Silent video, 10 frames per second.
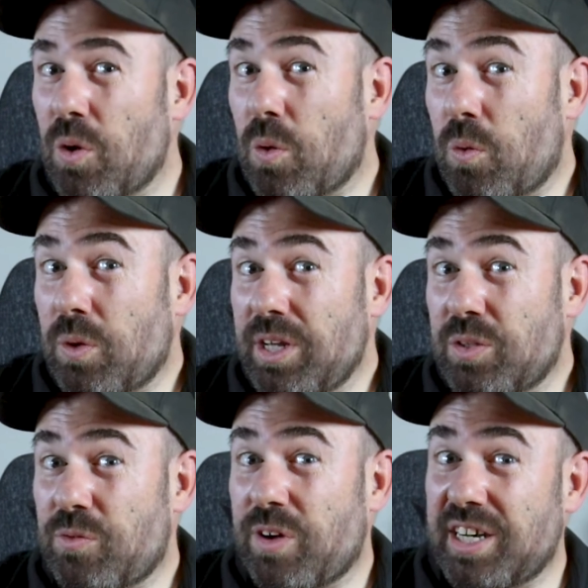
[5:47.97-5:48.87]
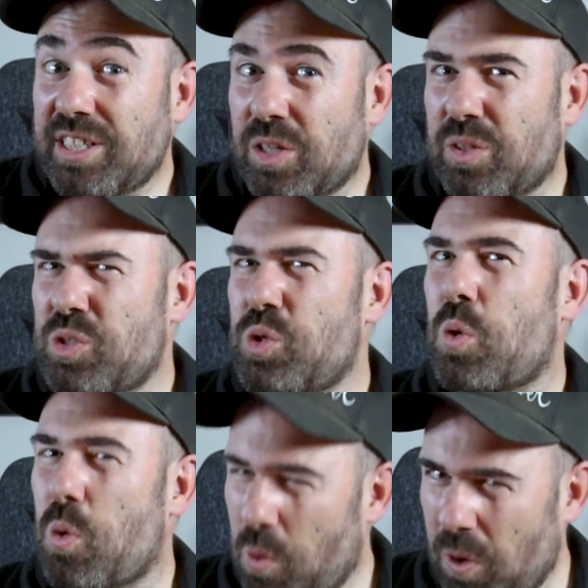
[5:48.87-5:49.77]
only to find out that you
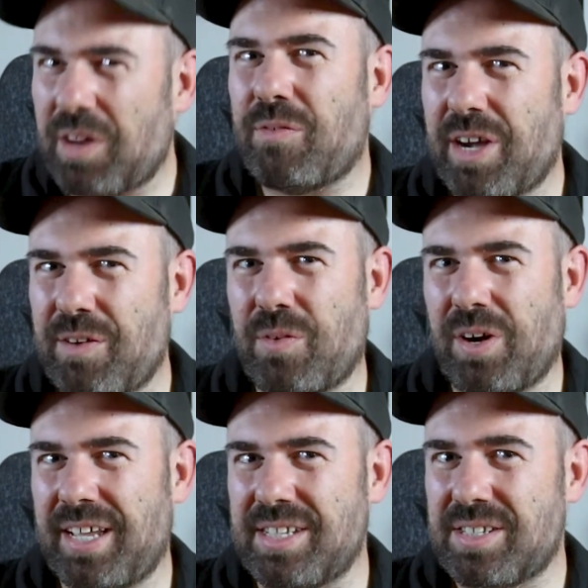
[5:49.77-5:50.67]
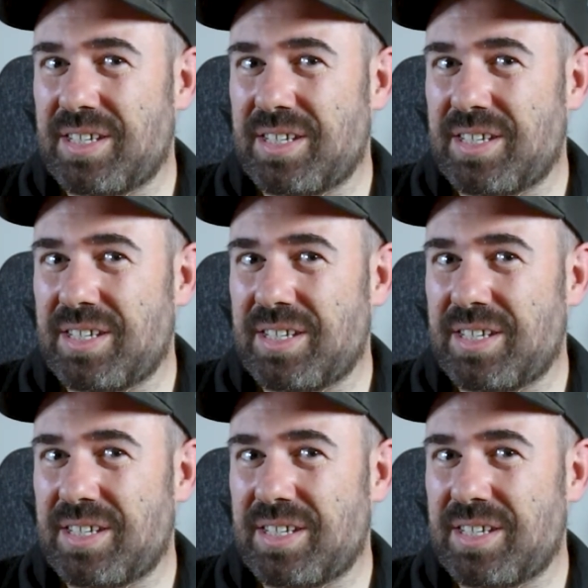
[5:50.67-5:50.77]
qualify for less.